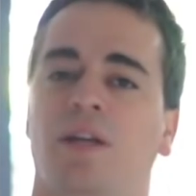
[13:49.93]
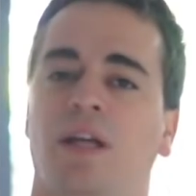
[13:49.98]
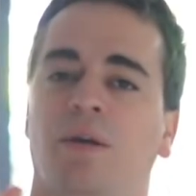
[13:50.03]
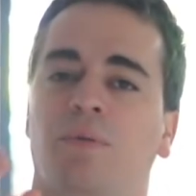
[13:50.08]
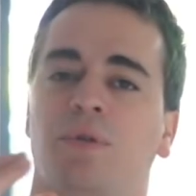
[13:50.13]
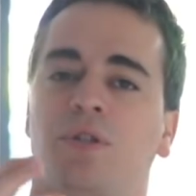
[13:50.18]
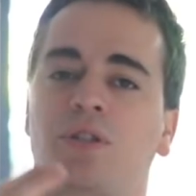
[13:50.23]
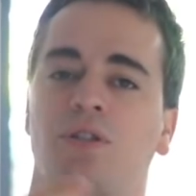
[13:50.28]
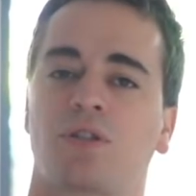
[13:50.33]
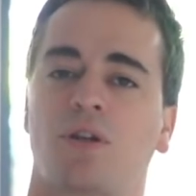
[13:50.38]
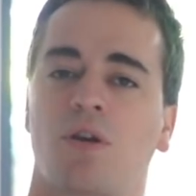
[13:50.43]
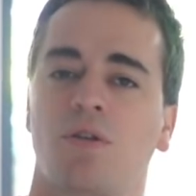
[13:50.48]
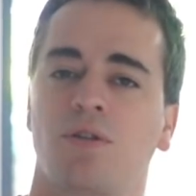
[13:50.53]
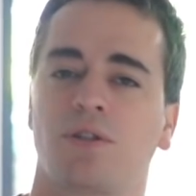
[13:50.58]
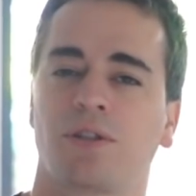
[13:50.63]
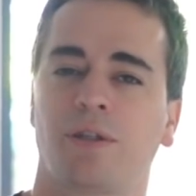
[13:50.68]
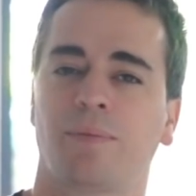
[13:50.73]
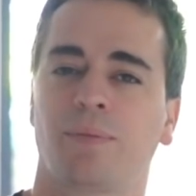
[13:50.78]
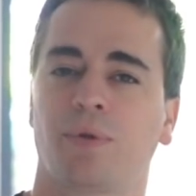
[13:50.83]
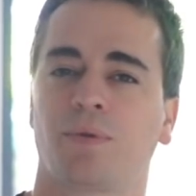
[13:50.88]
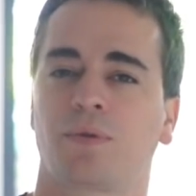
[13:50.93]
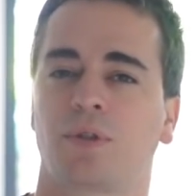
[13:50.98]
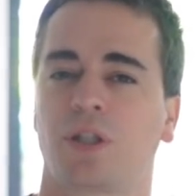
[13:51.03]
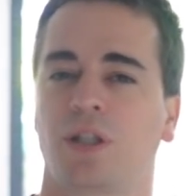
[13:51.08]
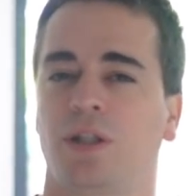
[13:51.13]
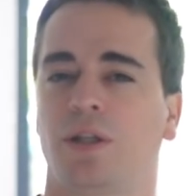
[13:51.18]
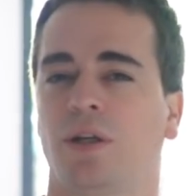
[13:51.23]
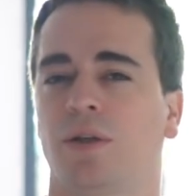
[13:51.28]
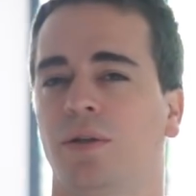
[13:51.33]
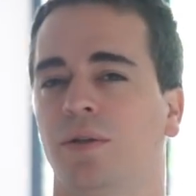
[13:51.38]
that was so simple
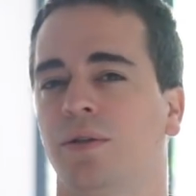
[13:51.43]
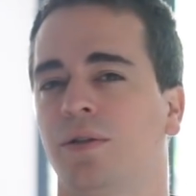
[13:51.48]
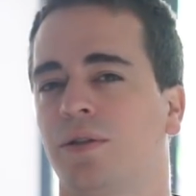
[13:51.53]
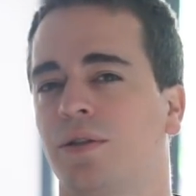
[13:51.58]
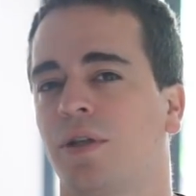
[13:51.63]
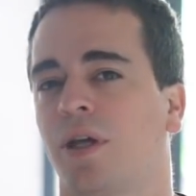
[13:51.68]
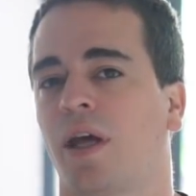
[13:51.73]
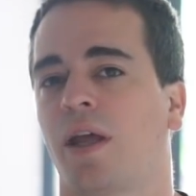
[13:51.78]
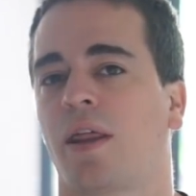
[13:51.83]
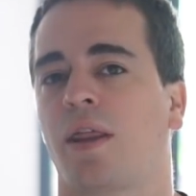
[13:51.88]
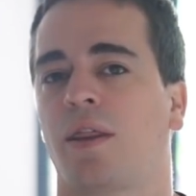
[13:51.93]
to use